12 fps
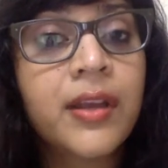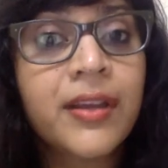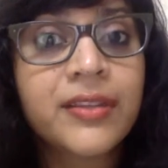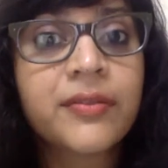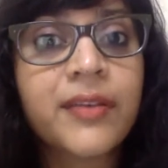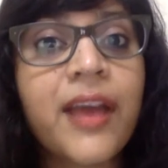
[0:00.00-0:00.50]

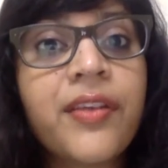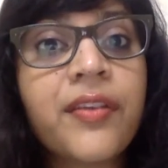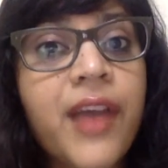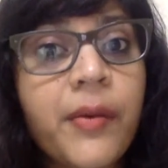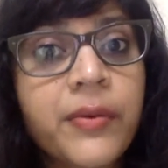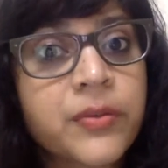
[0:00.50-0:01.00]
So I think
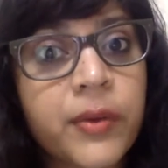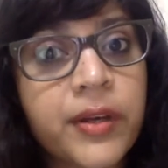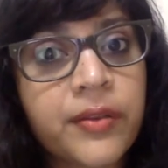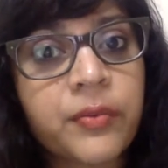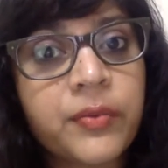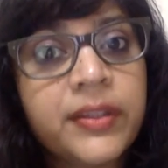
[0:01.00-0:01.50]
that was one
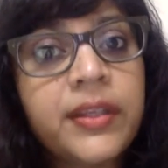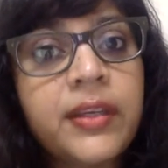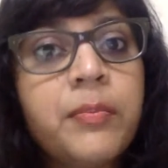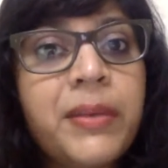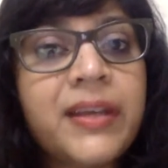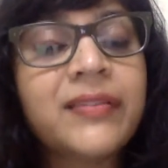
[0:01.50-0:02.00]
of the
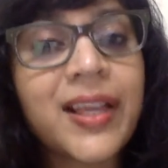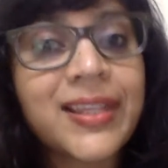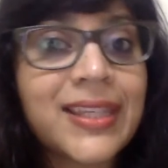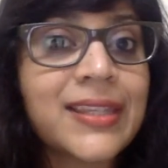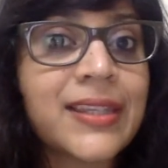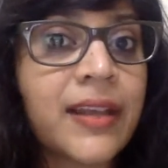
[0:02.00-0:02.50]
really big
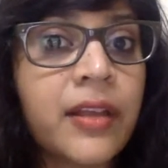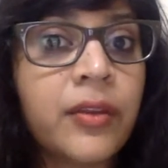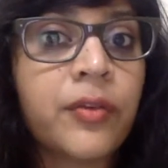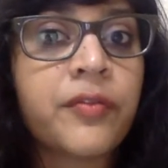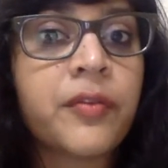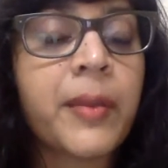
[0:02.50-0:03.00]
lessons that I
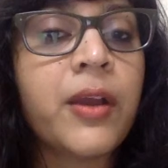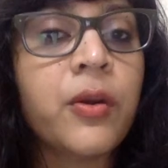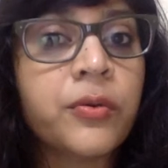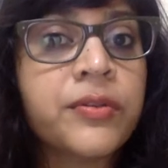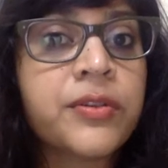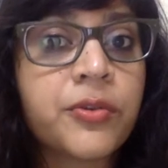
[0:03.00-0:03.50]
learned from my
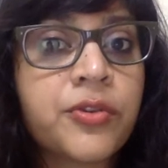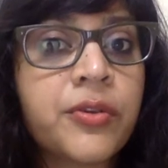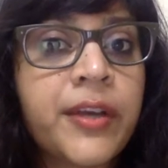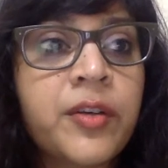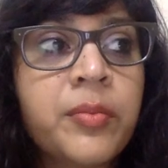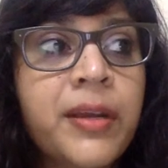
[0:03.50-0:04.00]
own social
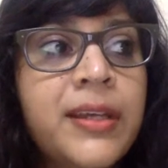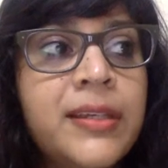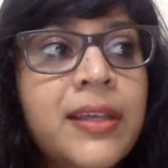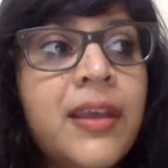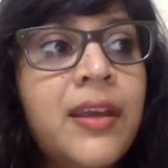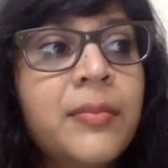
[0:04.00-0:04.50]

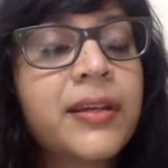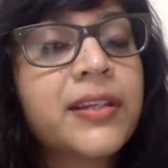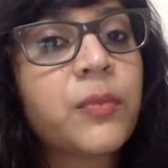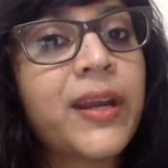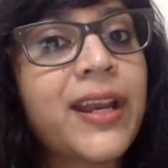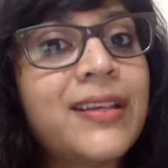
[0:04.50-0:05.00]
enterprise,
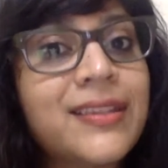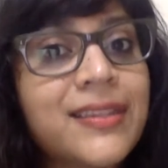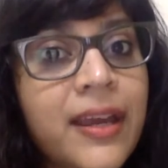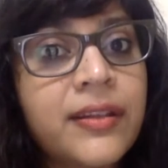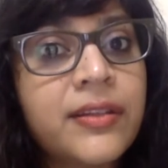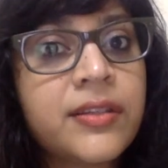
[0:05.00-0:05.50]
because when I
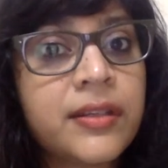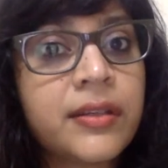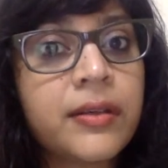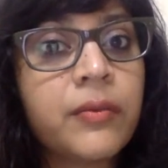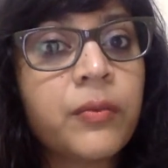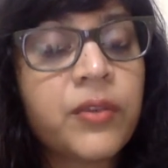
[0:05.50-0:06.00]
decided to
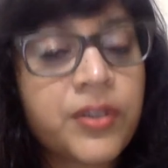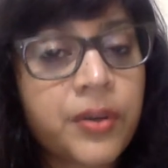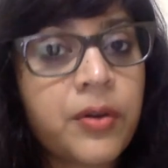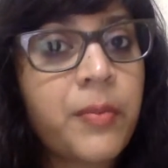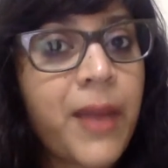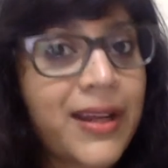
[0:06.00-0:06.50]

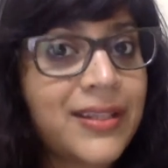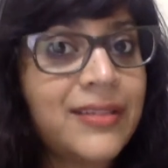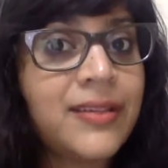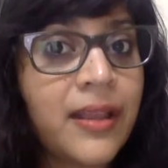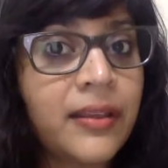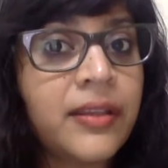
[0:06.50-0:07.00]
return back to
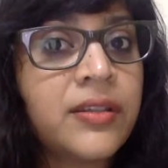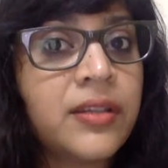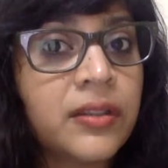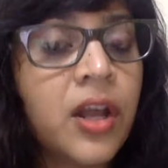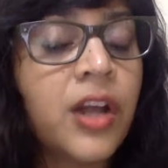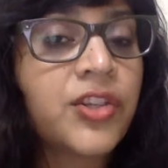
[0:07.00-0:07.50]
Delhi to
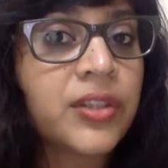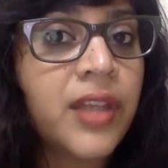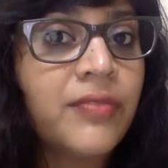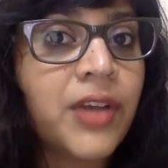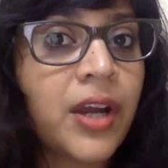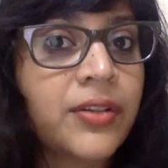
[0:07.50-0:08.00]
launch
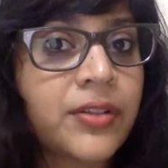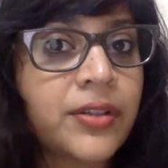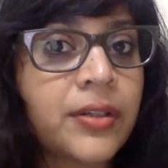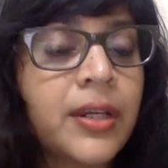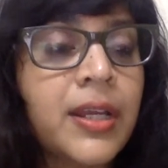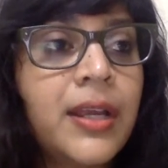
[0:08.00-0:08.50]

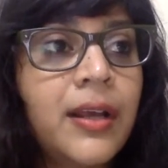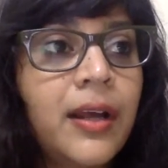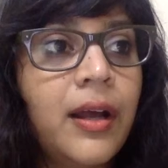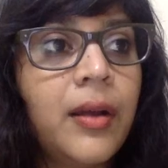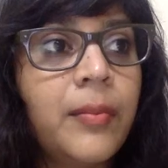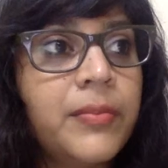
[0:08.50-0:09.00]
LoveDoctor,
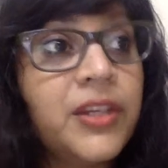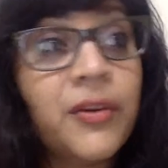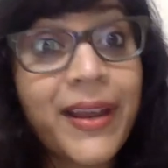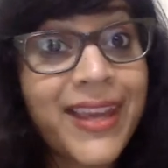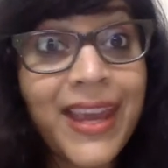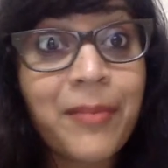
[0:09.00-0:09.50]

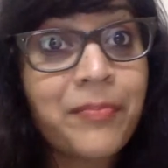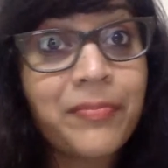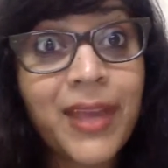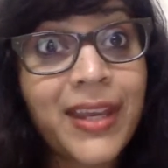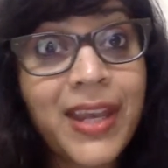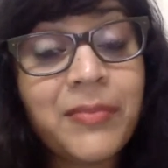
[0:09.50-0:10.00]
I
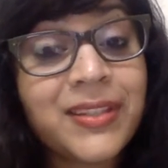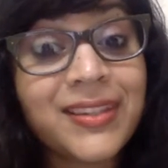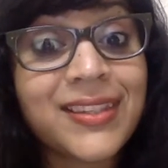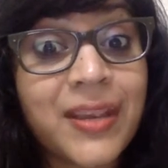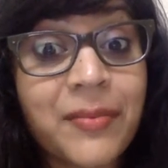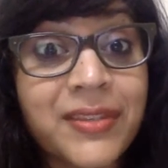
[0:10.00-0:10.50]
came to
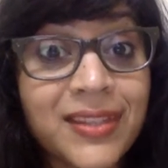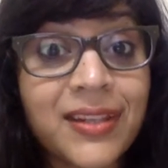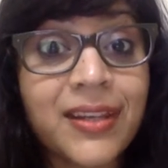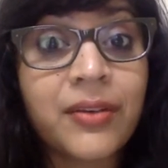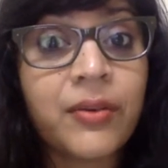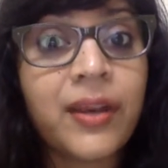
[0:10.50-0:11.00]
the same
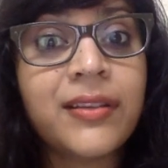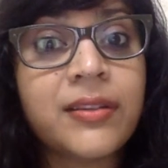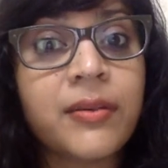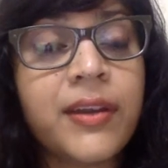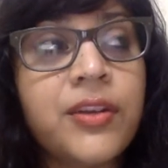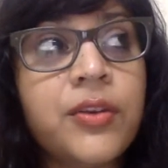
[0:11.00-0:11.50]
city, right?
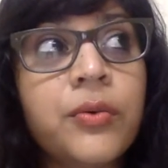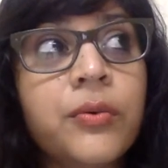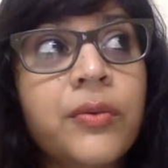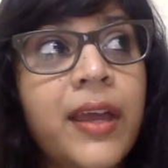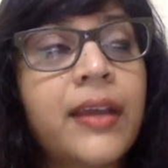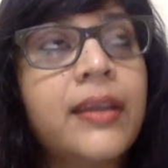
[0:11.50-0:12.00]
So I
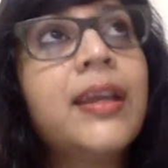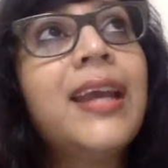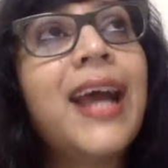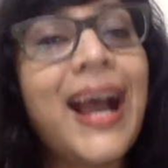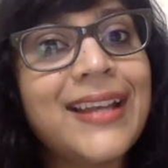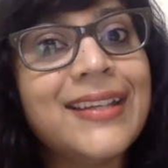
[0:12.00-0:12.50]
knew that
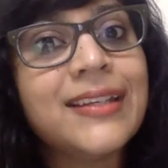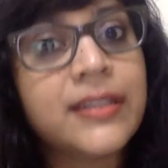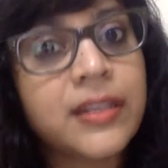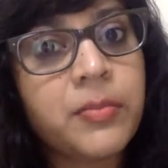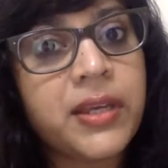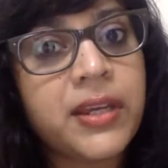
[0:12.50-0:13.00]
I needed
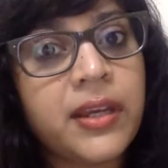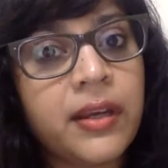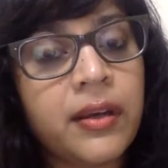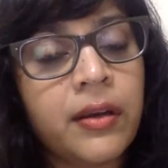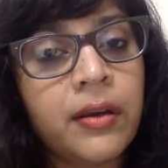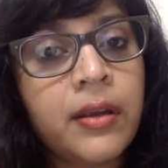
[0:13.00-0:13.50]
to be
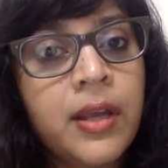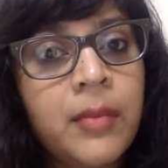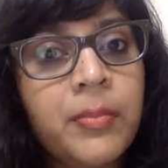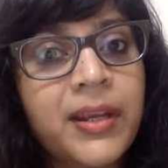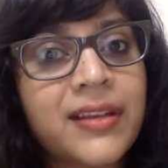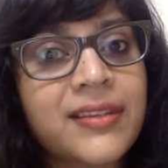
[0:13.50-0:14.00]
here
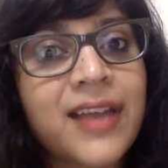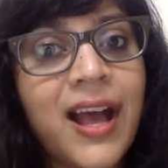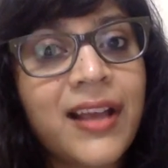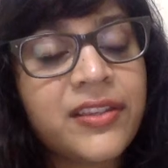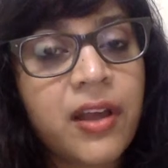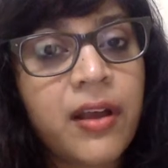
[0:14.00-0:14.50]
because
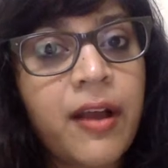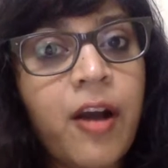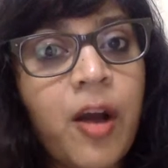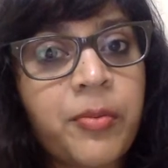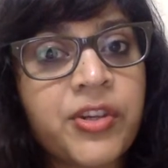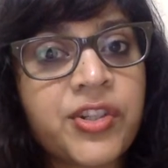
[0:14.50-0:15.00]
I saw
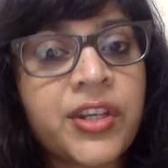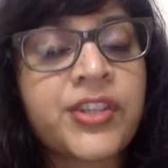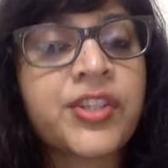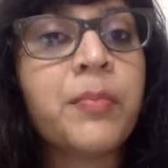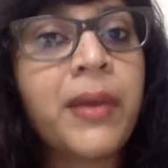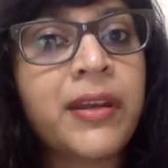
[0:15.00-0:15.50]
how Operation
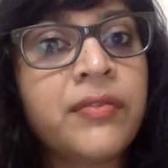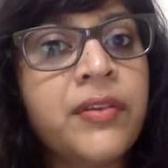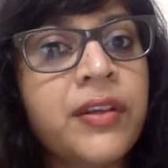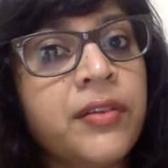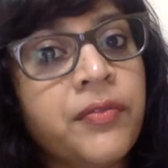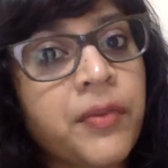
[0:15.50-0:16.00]
ASHA
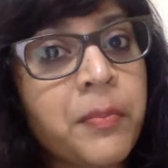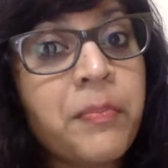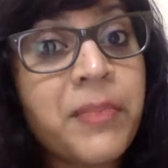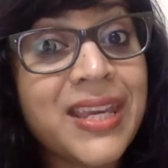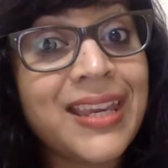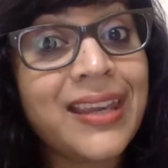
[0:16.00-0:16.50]
benefited from
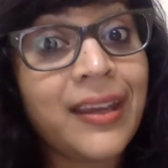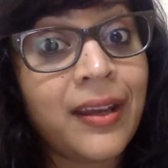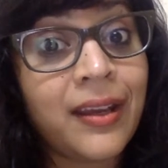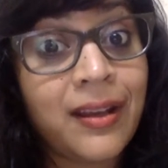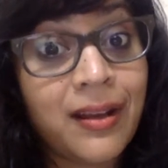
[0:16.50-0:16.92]
being